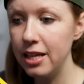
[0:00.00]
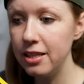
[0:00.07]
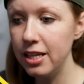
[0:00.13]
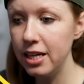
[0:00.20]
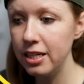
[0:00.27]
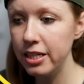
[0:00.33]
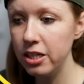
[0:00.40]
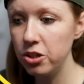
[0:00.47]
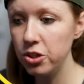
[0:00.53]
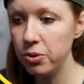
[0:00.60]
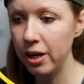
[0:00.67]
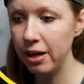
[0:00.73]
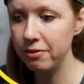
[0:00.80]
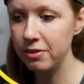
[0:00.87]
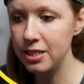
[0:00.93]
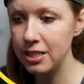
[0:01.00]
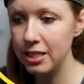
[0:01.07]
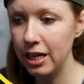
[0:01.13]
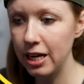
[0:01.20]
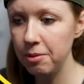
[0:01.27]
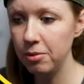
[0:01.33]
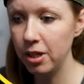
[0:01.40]
And then here you have this
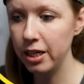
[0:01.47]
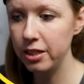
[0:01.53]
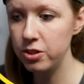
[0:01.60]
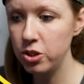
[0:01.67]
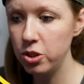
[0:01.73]
timeline.